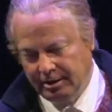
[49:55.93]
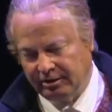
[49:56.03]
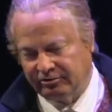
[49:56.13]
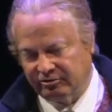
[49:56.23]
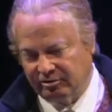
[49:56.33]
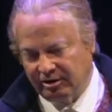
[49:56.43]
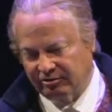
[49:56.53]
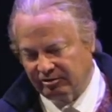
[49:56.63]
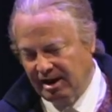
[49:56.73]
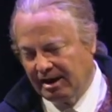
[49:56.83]
It's
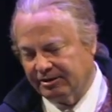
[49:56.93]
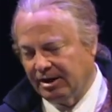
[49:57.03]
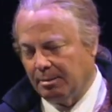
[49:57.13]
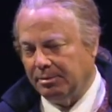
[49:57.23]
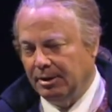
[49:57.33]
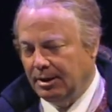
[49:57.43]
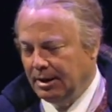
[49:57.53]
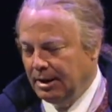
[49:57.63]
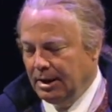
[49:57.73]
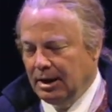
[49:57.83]
locked up.
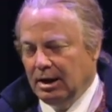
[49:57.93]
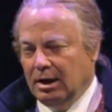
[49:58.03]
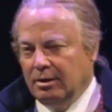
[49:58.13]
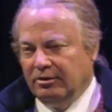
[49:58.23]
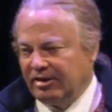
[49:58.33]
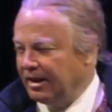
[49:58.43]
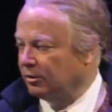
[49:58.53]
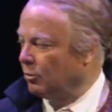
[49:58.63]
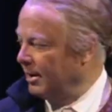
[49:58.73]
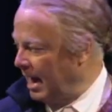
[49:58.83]
This
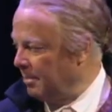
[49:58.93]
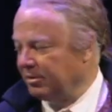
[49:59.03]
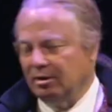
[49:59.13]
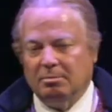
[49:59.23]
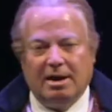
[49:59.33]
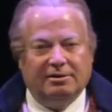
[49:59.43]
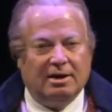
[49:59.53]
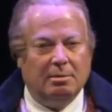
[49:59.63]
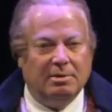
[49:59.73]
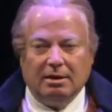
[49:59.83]
hadn't quite happened in my
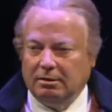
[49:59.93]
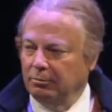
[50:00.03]
time yet.